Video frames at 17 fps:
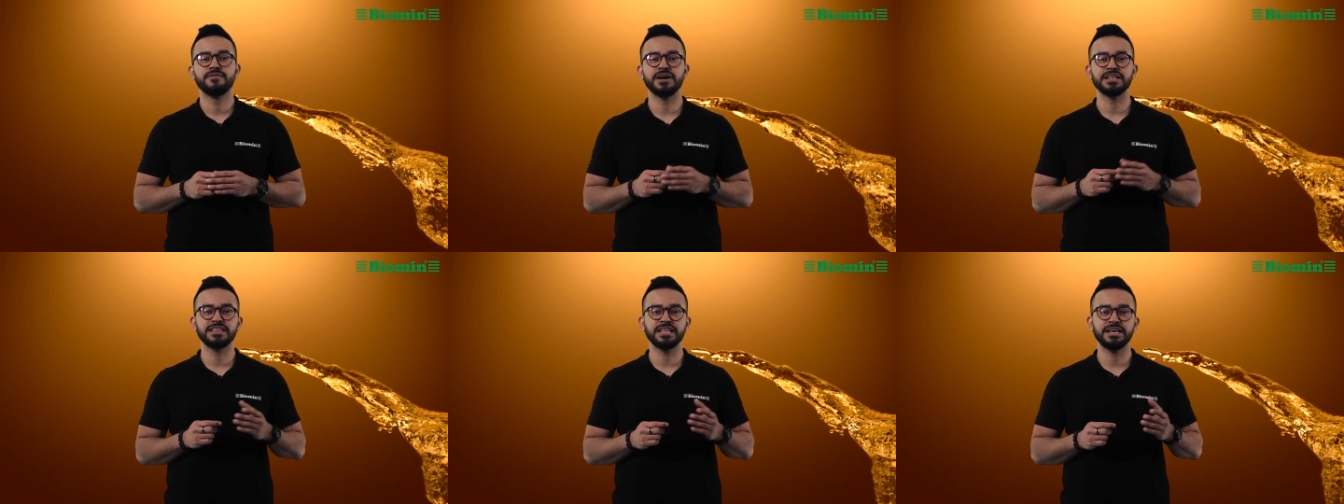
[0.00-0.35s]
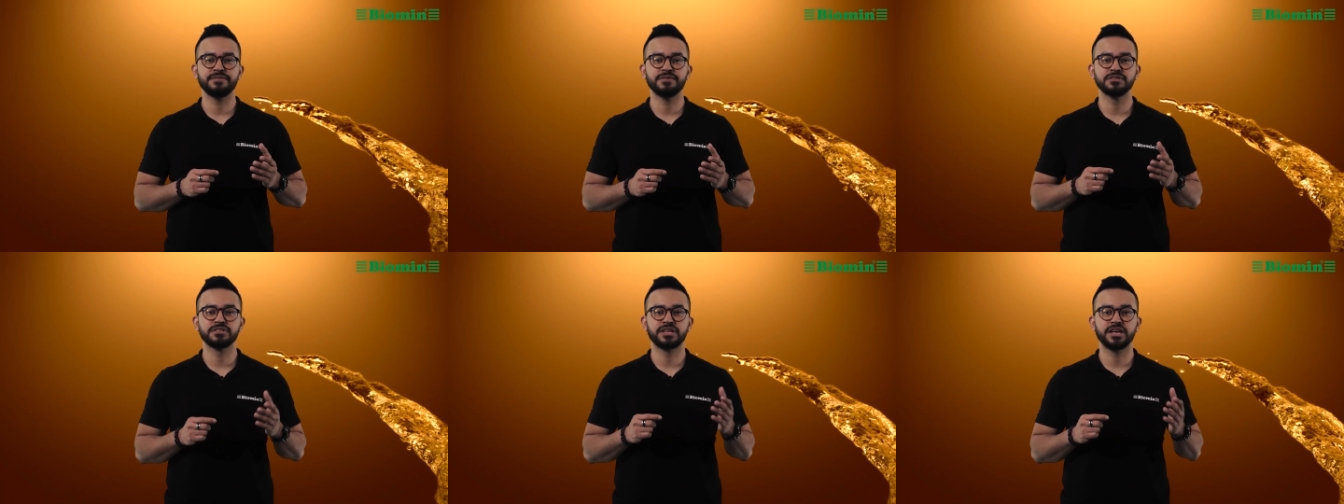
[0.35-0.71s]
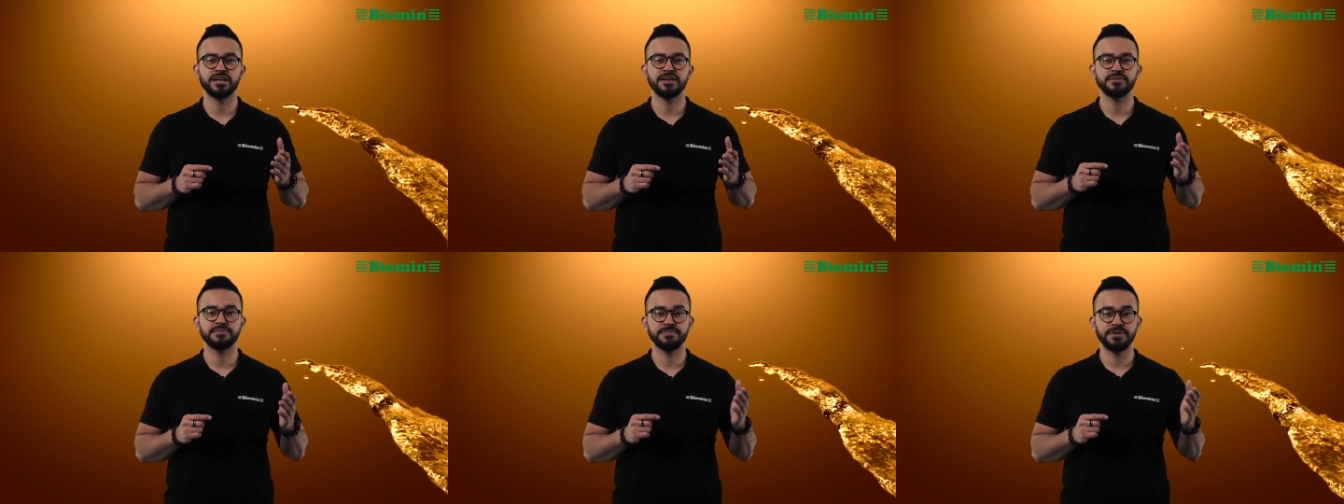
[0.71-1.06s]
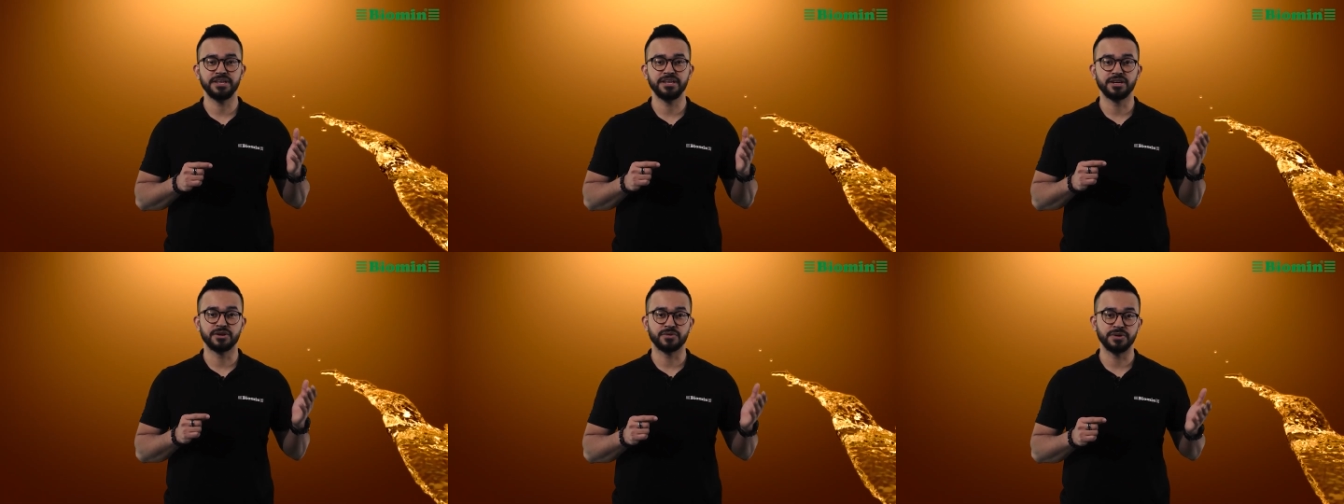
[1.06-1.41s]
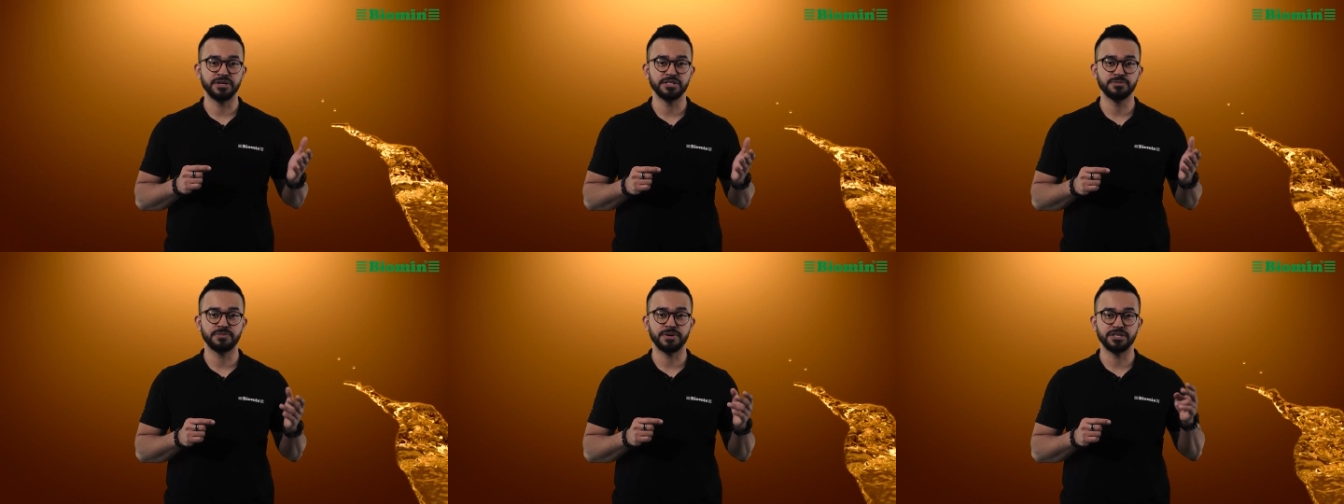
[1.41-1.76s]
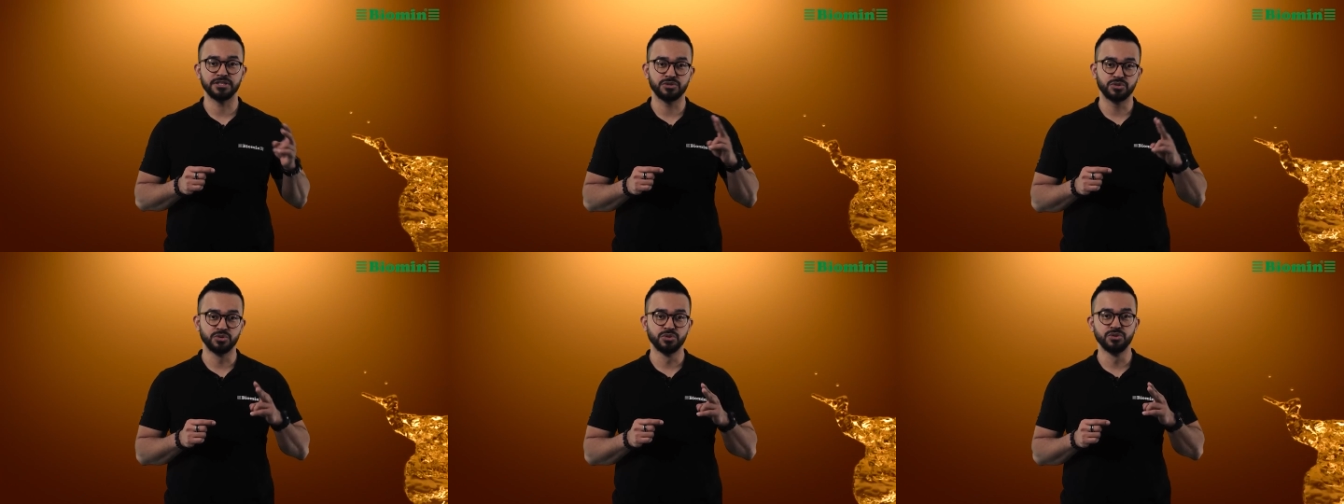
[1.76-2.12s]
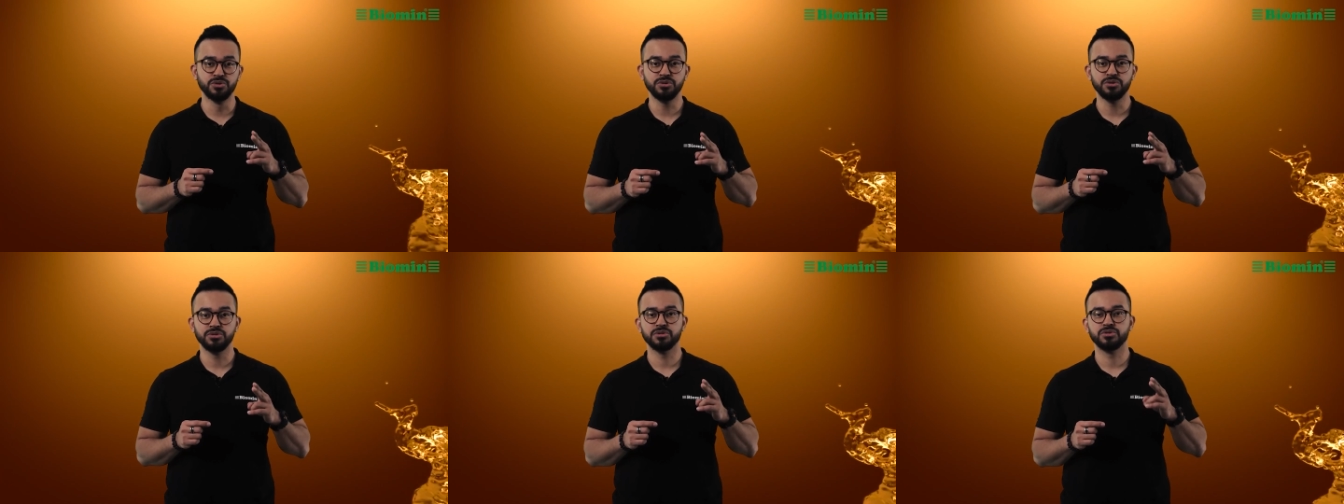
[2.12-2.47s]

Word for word: Fat levels can be increased by 2